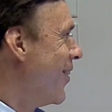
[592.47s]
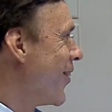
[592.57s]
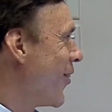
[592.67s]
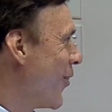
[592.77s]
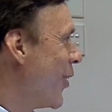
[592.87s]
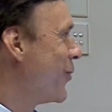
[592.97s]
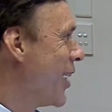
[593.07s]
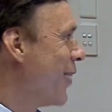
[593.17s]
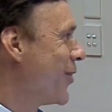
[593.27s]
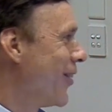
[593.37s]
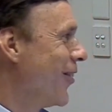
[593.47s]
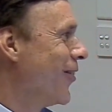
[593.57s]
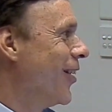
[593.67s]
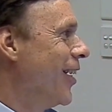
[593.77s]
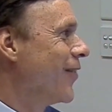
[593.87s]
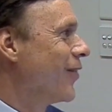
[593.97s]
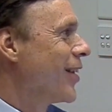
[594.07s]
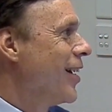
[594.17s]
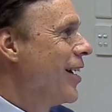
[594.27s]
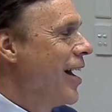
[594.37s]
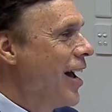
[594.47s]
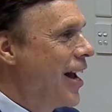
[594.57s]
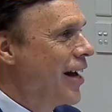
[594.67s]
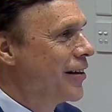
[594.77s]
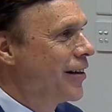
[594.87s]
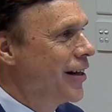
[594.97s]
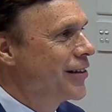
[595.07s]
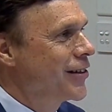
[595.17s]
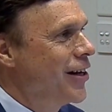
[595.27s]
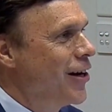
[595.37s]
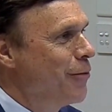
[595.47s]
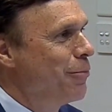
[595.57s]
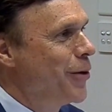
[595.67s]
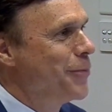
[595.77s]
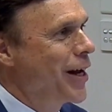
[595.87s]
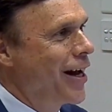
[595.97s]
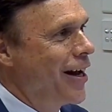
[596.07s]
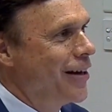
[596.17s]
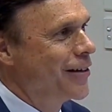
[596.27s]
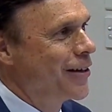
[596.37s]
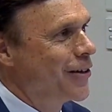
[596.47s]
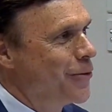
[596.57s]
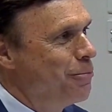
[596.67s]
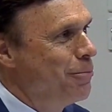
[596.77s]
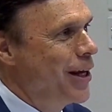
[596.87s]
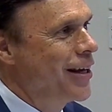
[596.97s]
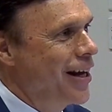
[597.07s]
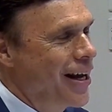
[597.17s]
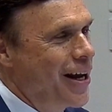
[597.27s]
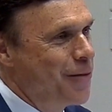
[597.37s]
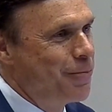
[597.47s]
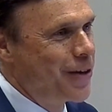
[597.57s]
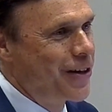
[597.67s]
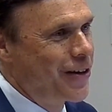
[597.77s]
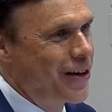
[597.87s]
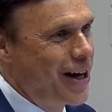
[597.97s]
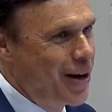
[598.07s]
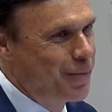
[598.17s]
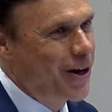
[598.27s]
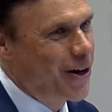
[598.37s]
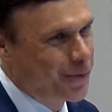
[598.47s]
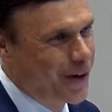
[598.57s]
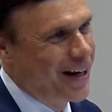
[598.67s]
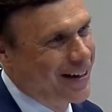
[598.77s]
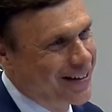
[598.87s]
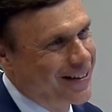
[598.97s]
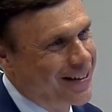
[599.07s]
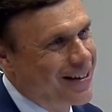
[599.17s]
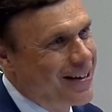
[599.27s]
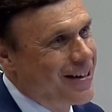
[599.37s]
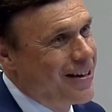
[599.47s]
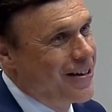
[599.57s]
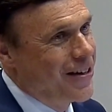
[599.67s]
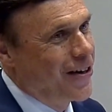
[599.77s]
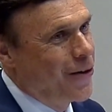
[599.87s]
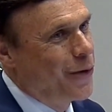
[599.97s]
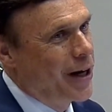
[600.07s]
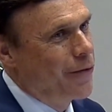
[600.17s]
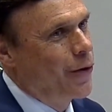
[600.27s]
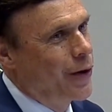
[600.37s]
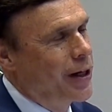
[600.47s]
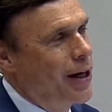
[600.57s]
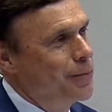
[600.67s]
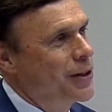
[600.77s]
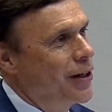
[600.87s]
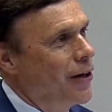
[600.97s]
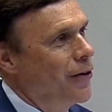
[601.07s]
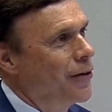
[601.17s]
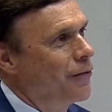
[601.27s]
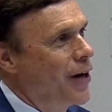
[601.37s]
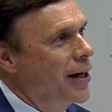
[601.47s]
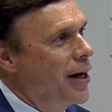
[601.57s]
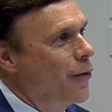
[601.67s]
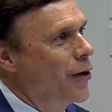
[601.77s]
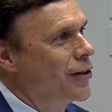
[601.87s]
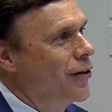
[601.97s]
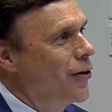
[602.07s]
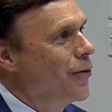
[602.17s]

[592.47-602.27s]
Corrupts absolutely. And this humble man became a proud man. You know, when everyone comes to you to find out what to do